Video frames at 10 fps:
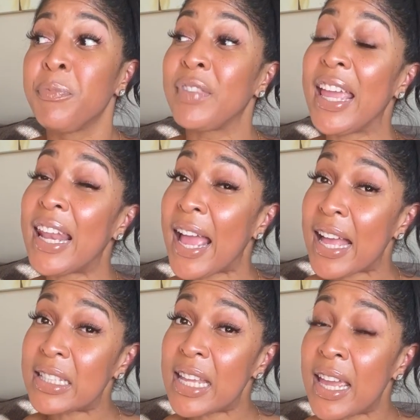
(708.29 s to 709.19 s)
And like I
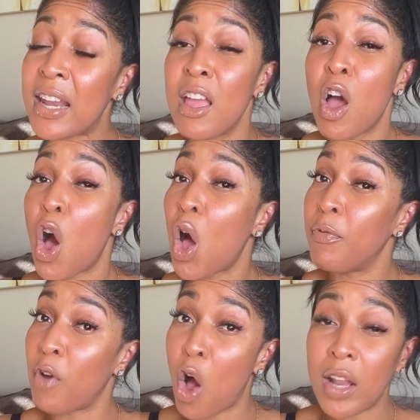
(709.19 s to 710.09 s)
said,
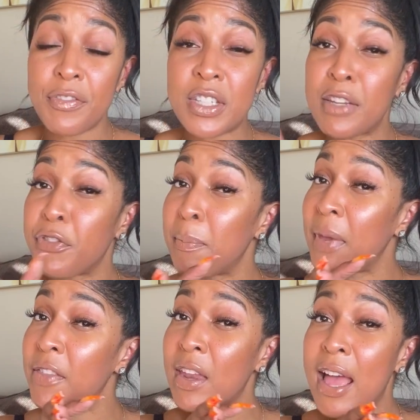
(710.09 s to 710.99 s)
all of the different
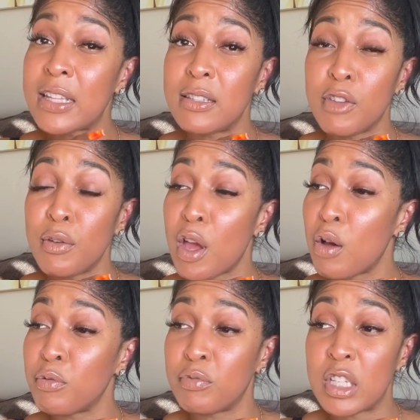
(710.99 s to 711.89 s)
men that I, you
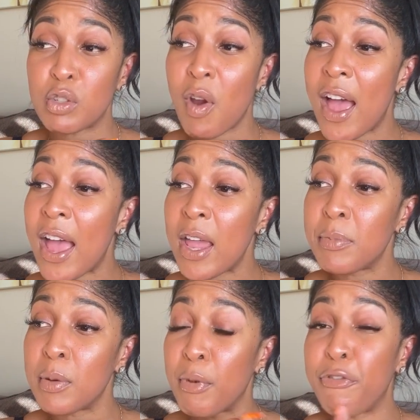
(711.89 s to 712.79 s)
know,
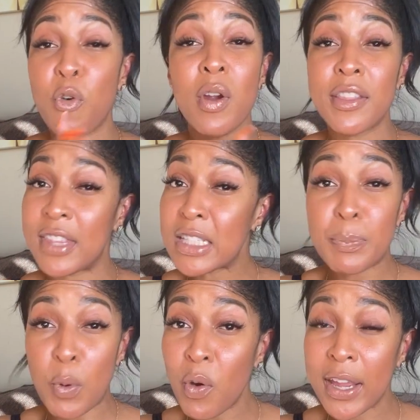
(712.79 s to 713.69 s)
described before this
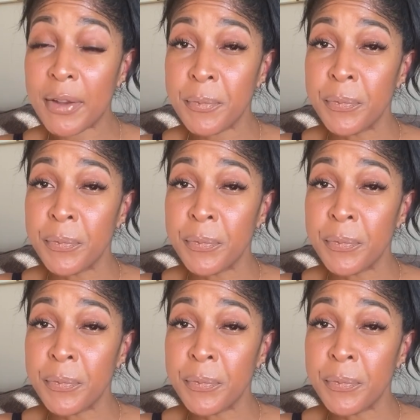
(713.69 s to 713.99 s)
point,